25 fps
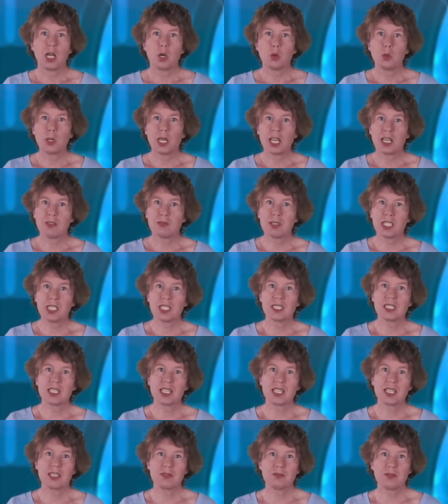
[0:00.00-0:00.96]
We have an
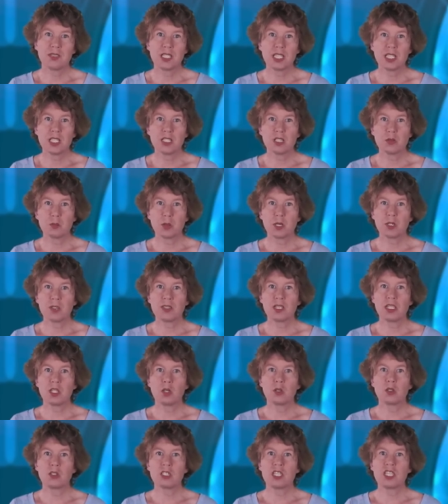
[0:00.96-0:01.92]
entire video about
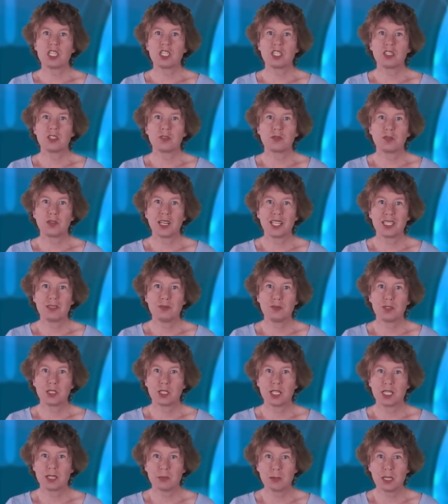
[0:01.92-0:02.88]
the origin of
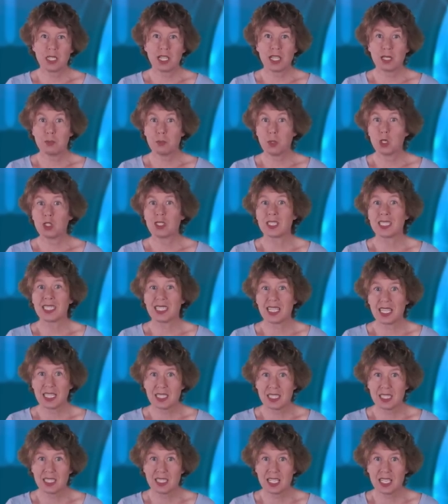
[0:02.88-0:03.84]
life coming up on
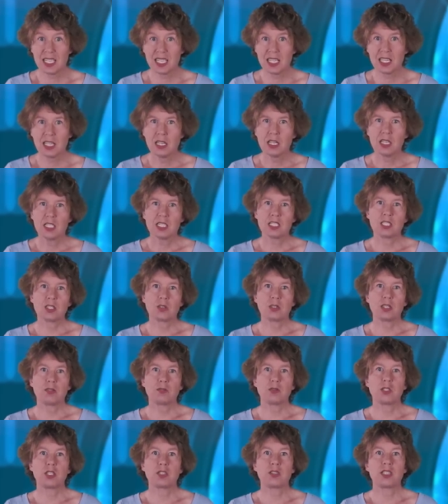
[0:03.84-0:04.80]
Saturday, so
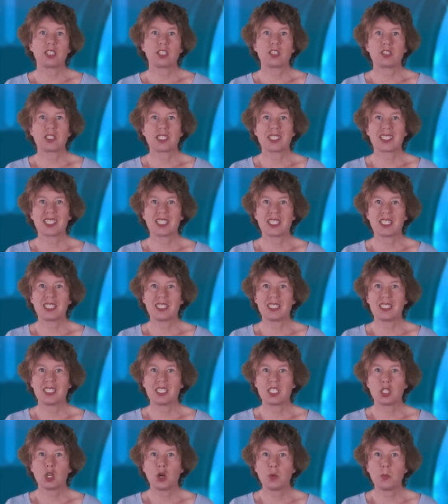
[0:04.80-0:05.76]
if you're interested in
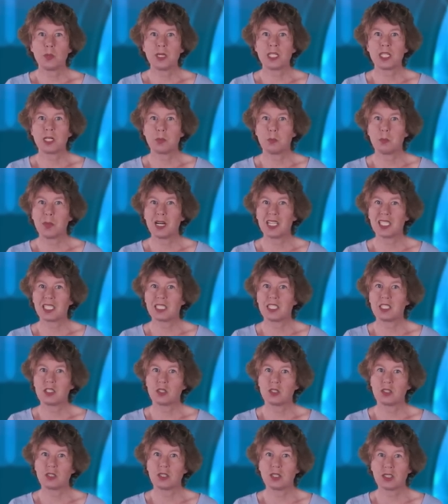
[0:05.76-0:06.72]
the topic, mark
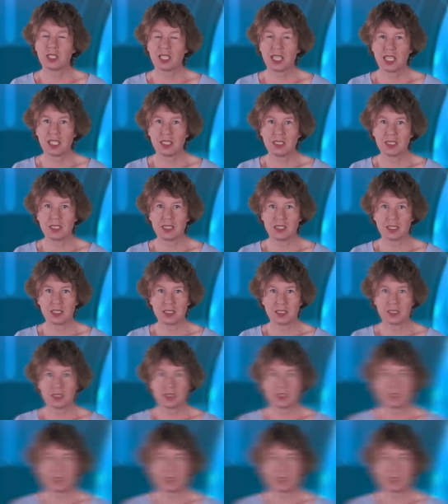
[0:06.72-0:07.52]
it on your calendar.